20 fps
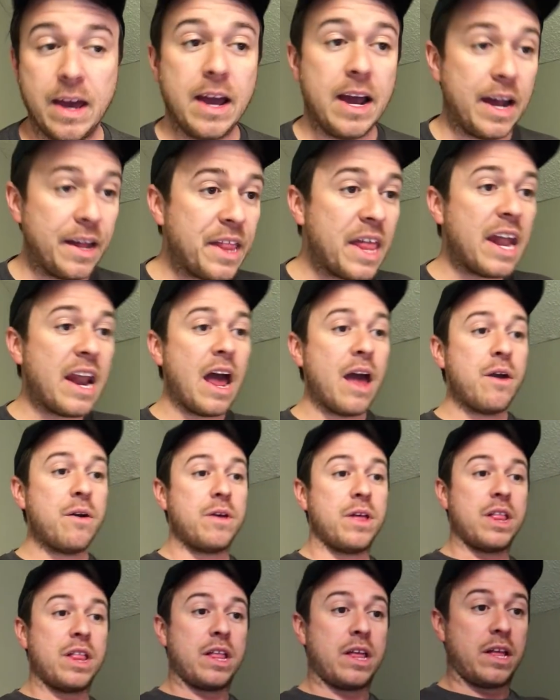And then
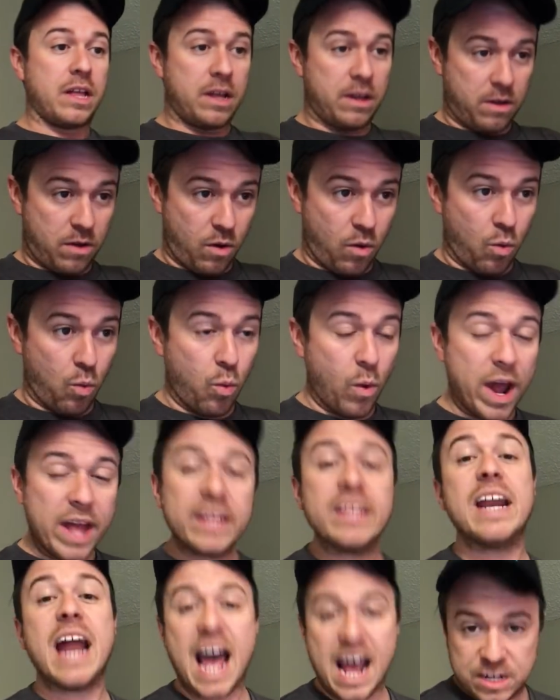they
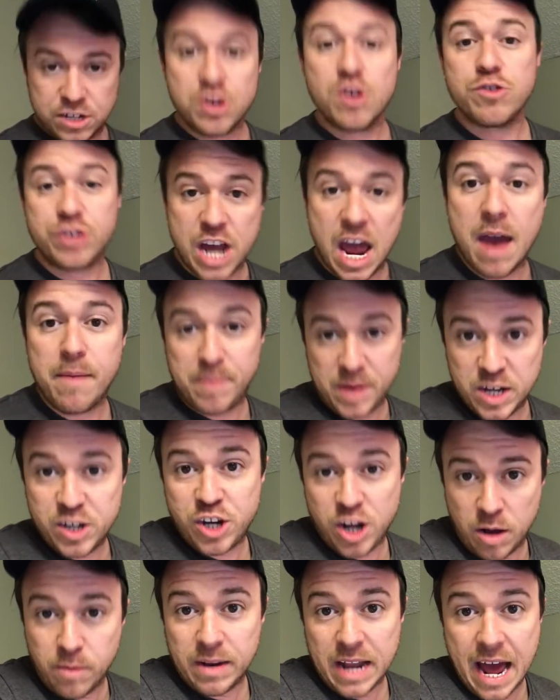win the national
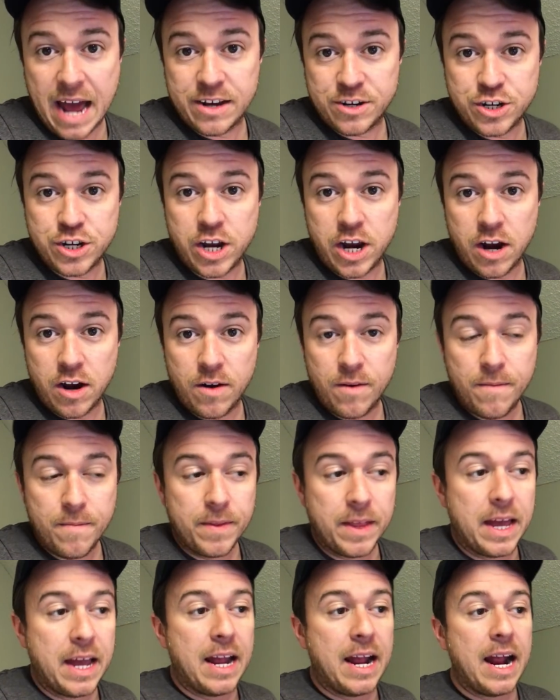championship last year,
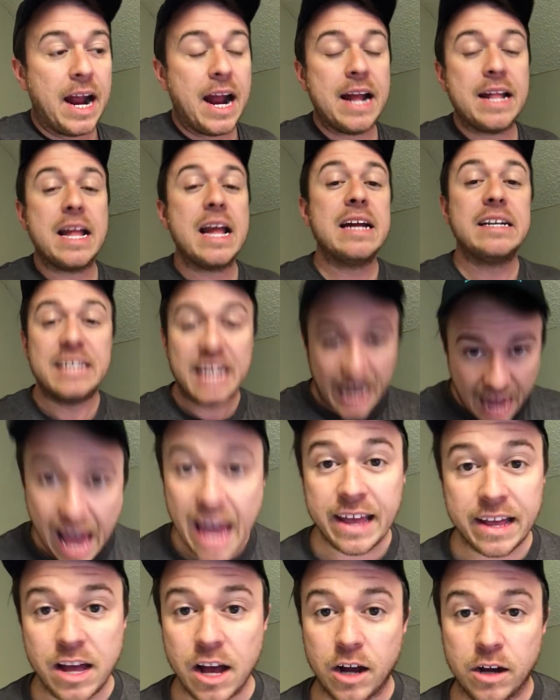and then
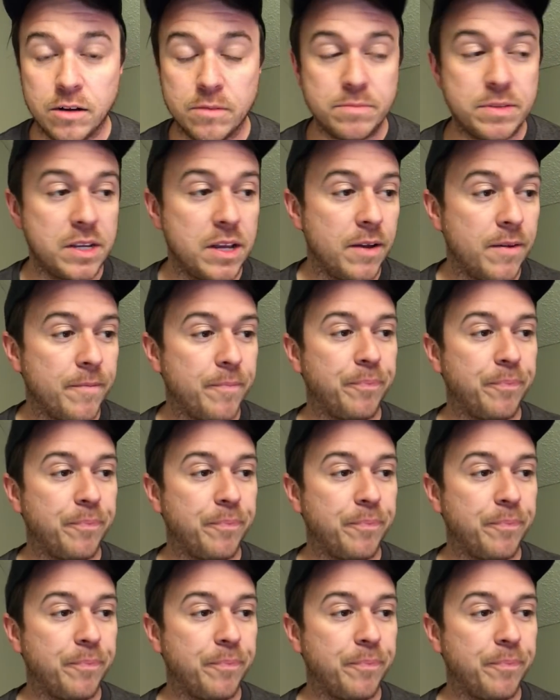today comes.